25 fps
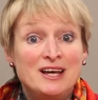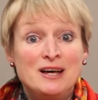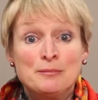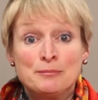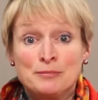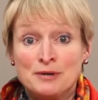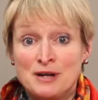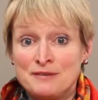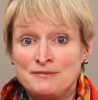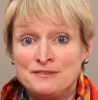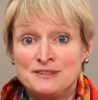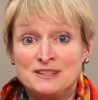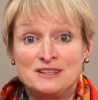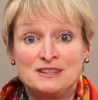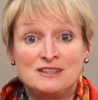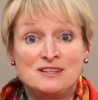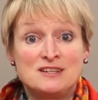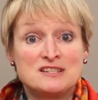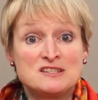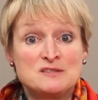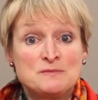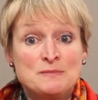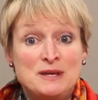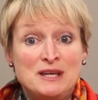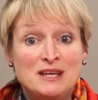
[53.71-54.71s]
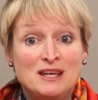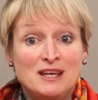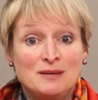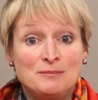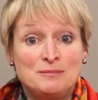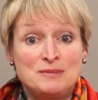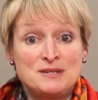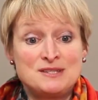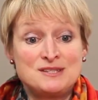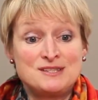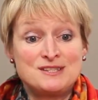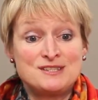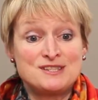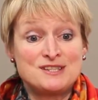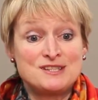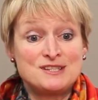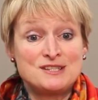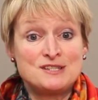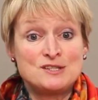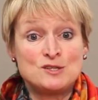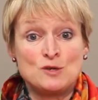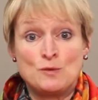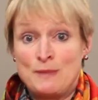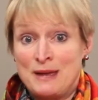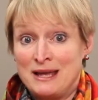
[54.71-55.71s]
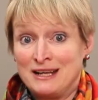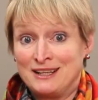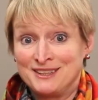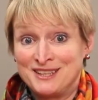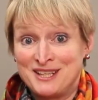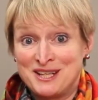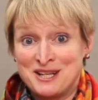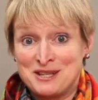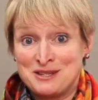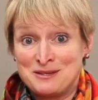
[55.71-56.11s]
profit and loss making businesses who make a lot